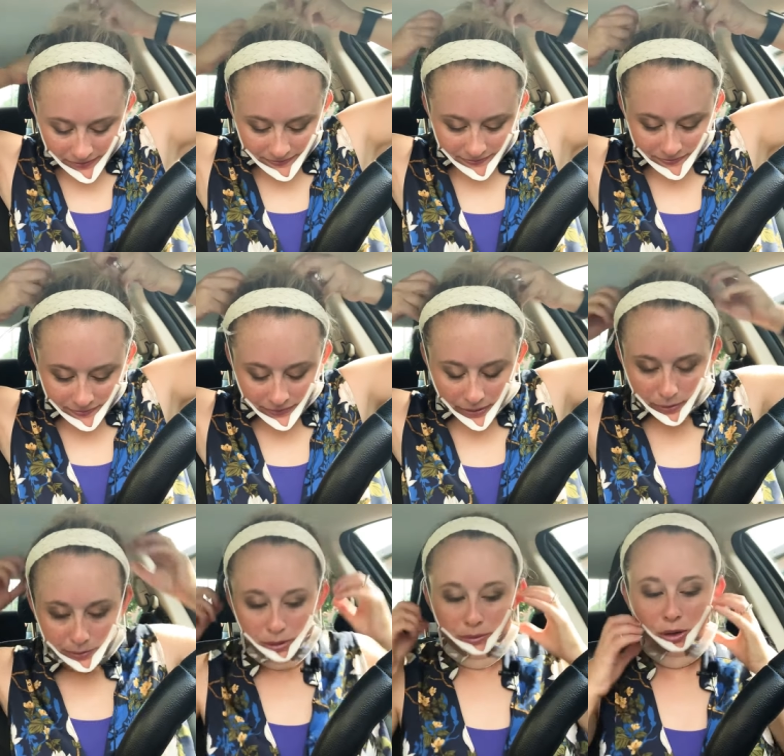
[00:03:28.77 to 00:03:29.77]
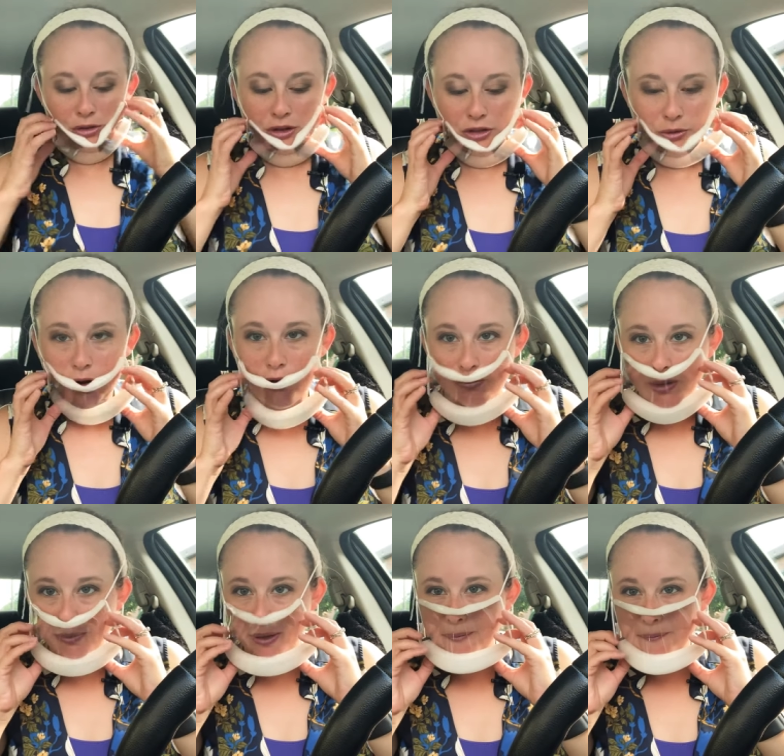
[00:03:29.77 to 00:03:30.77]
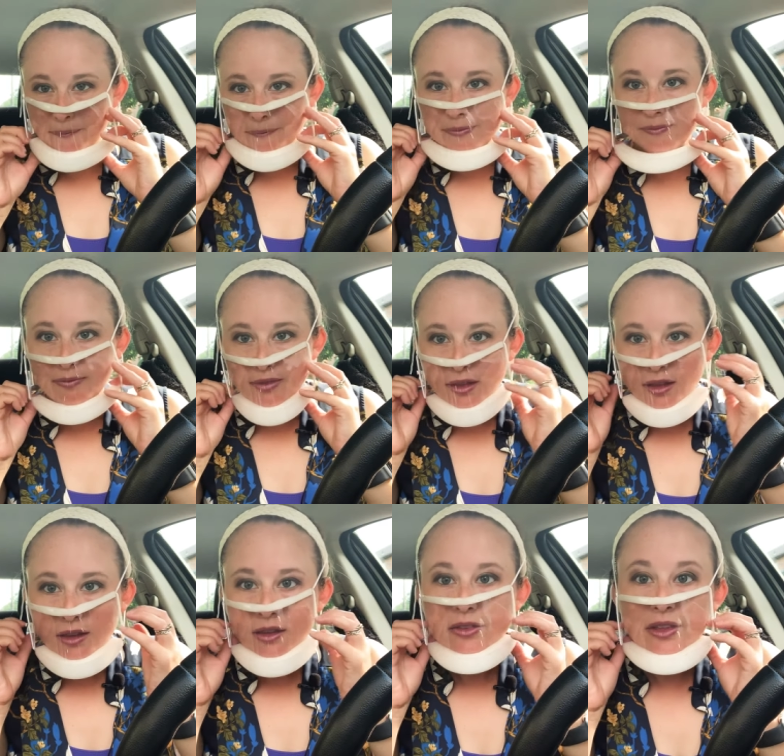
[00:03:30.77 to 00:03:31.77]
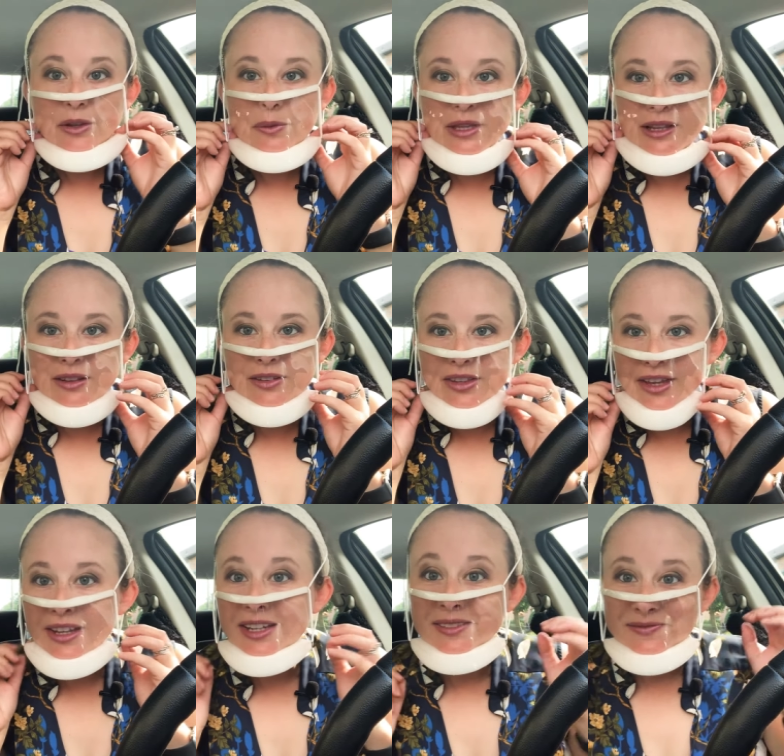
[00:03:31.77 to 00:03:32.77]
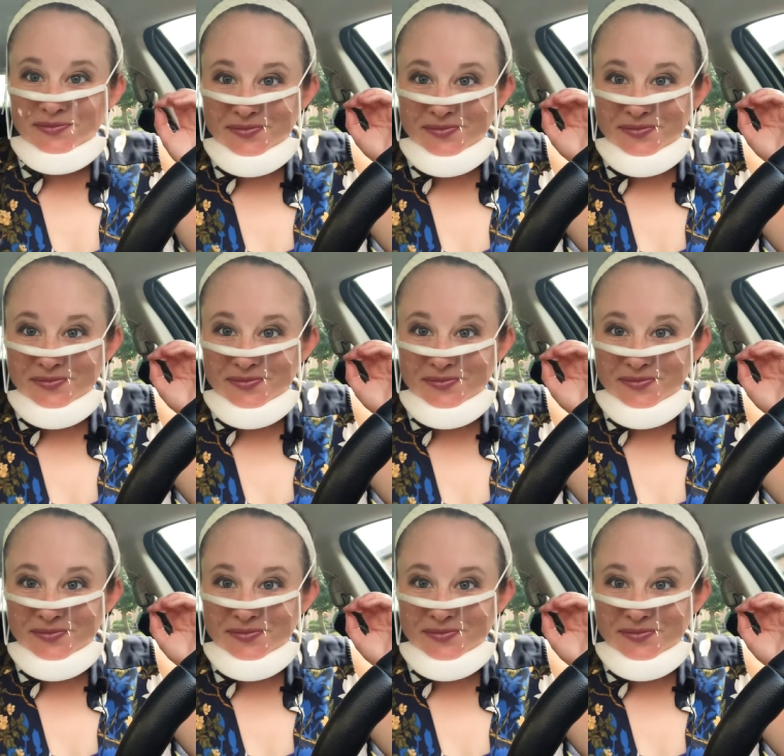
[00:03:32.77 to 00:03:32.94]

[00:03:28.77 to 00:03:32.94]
Mm, I'm going to put them both other, over my bun. So that's what that looks like.